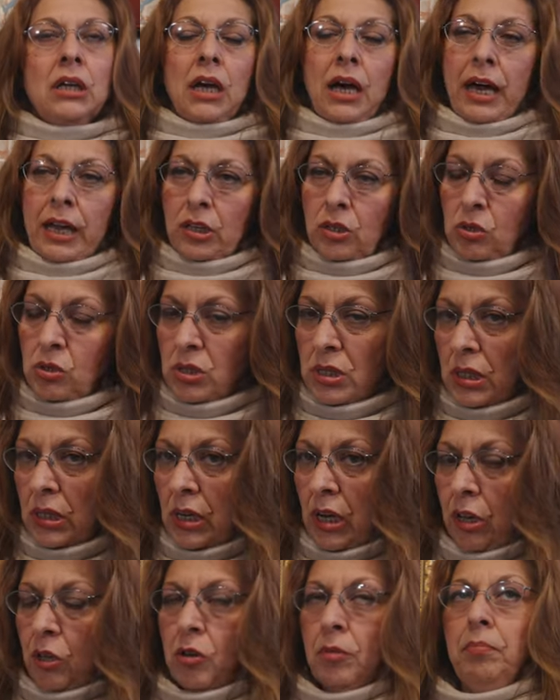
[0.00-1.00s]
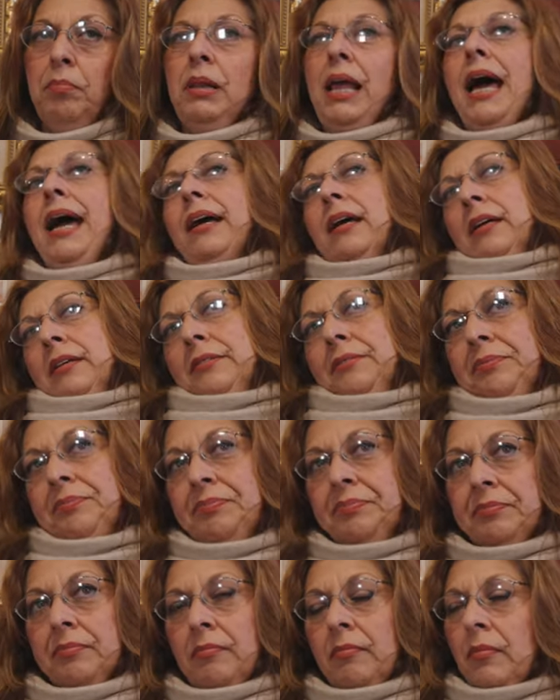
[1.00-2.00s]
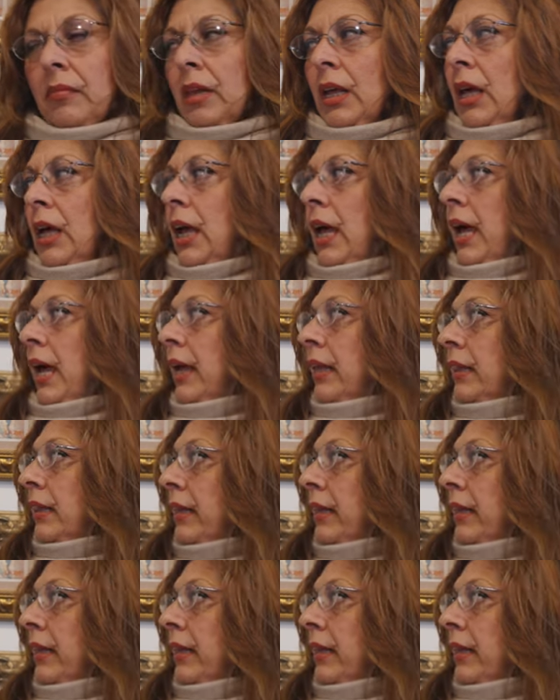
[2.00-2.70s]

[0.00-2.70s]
I use the color black. And